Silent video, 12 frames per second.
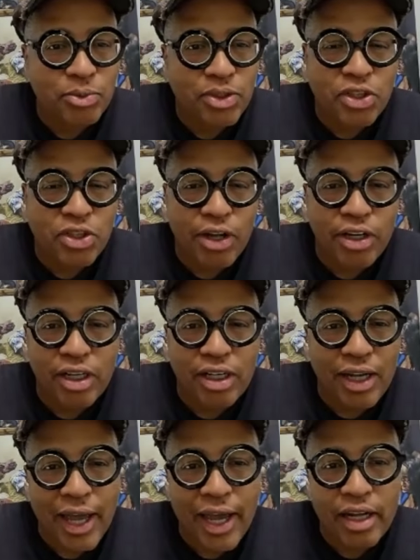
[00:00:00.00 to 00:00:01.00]
We started a
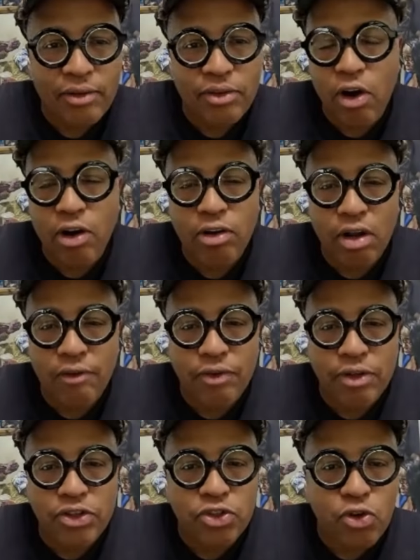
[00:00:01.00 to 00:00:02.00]
line of garden art
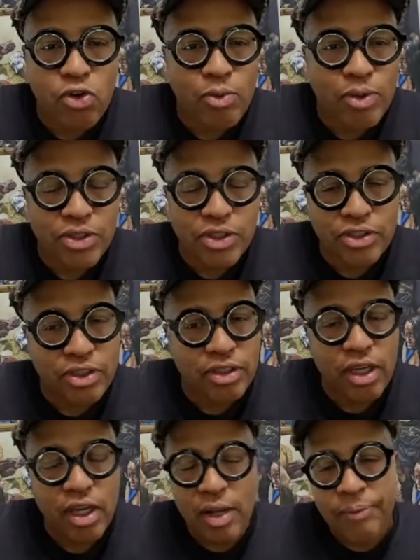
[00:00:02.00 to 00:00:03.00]
for the soul, which is a
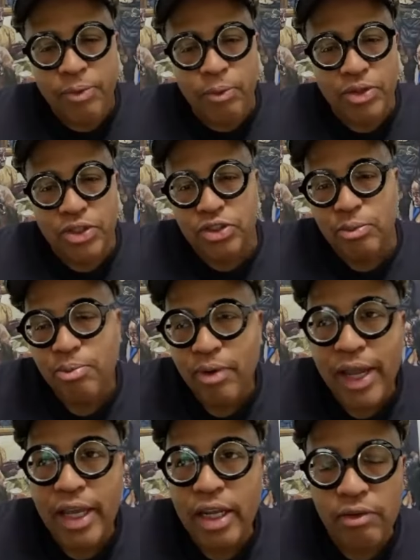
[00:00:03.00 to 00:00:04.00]
which is a
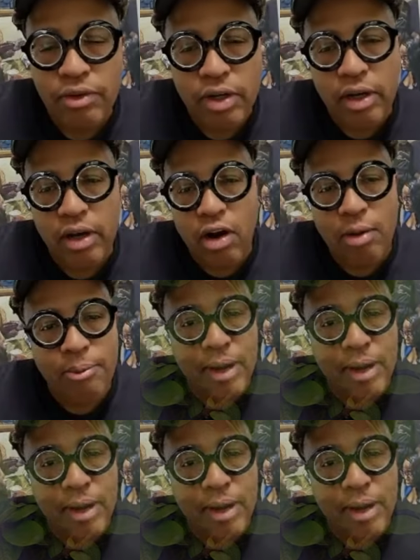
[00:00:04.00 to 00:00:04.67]
brand of uh, art